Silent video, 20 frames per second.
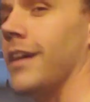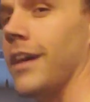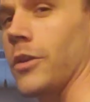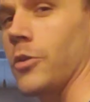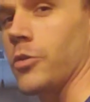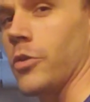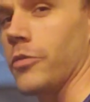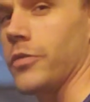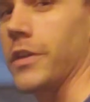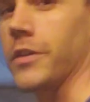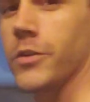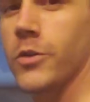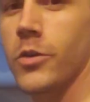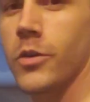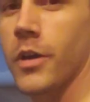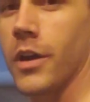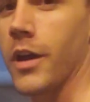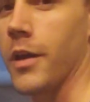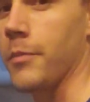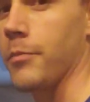don't know if they do.
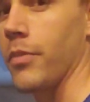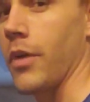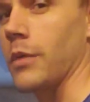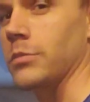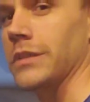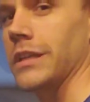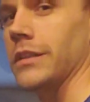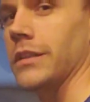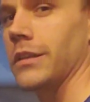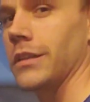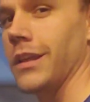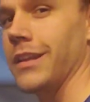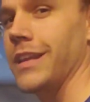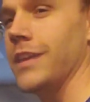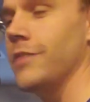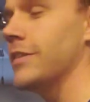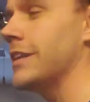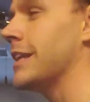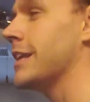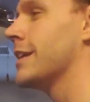I'm probably a little
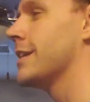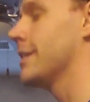uneven.